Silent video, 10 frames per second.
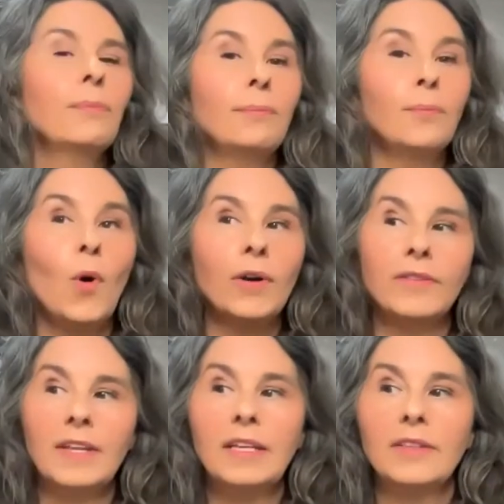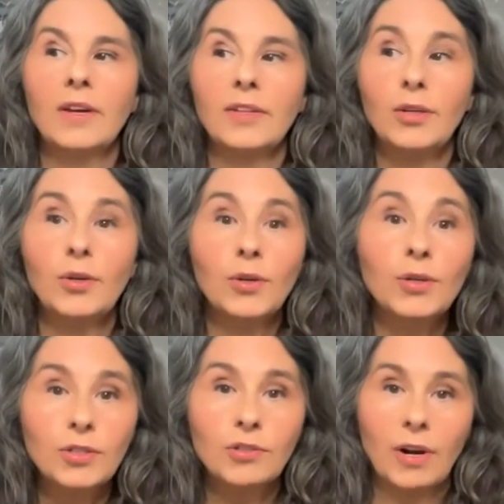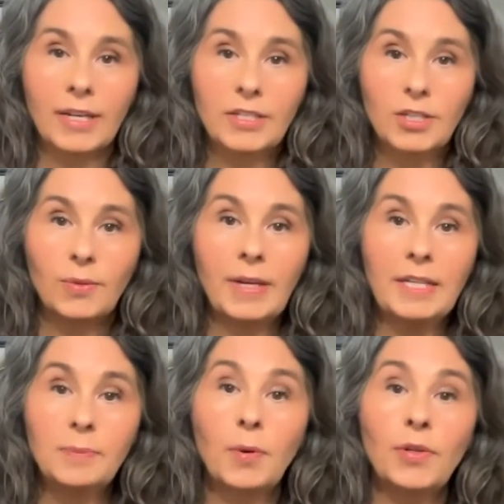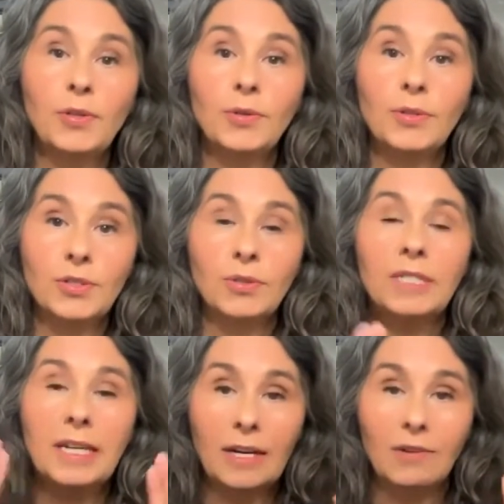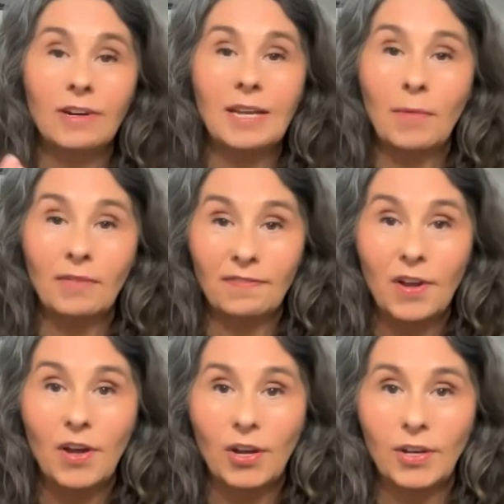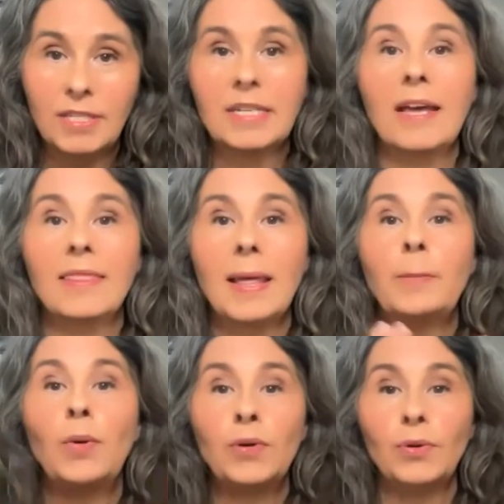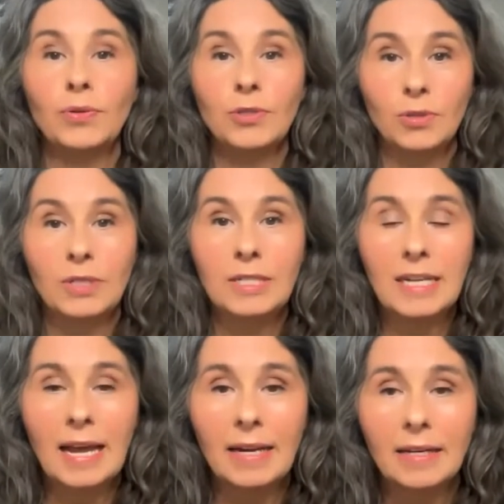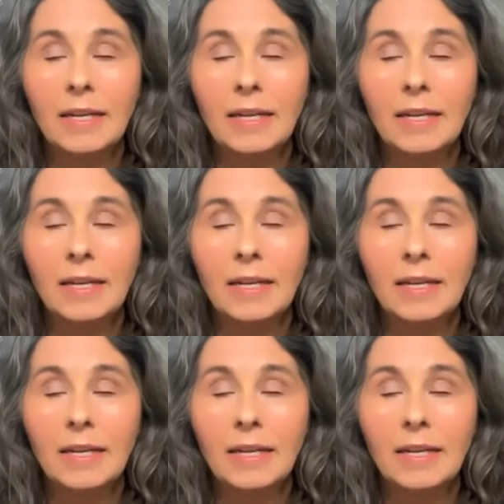one thing that you could try doing is putting your suntan cream on first and then put your foundation